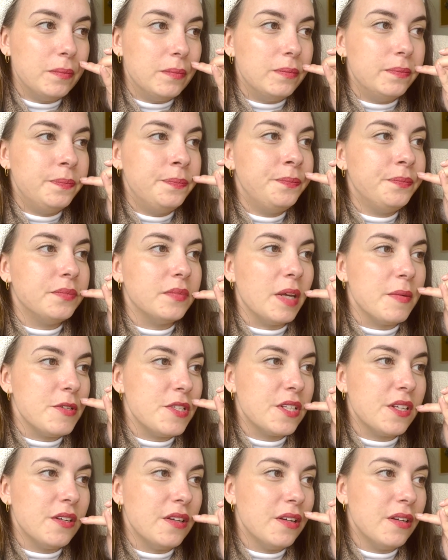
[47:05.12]
I'm
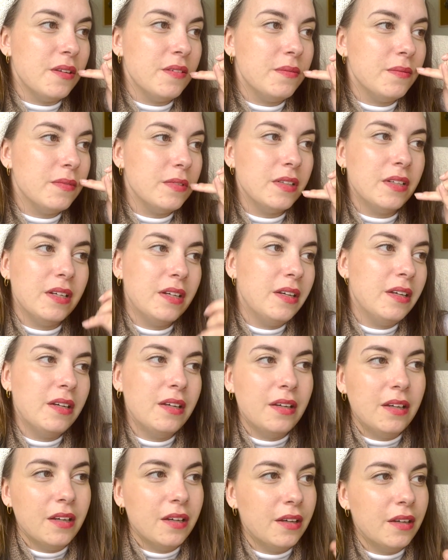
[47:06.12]
just gonna,
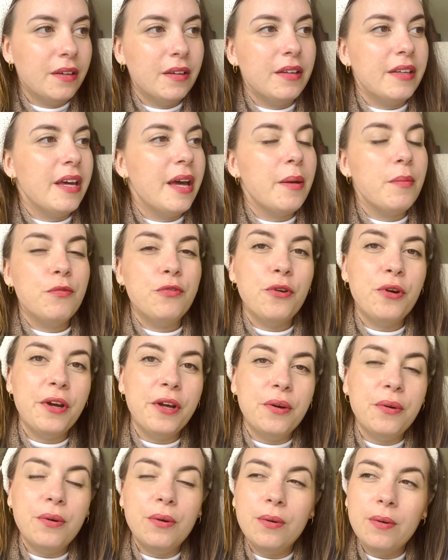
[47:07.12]
frog
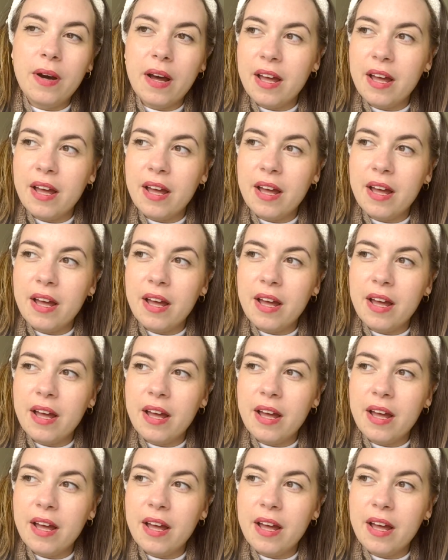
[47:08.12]
it all,